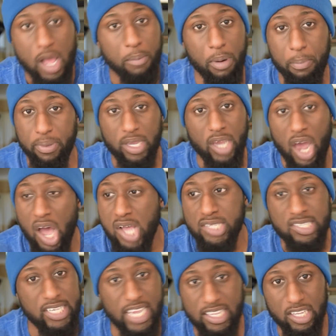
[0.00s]
But
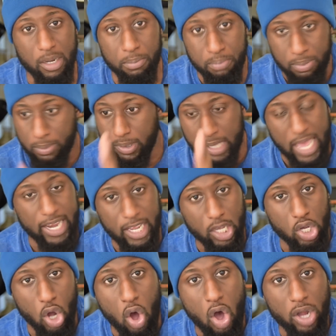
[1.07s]
because he ended up getting
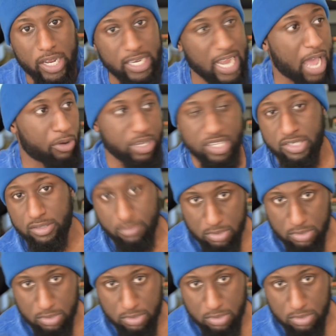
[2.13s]
caught and now he's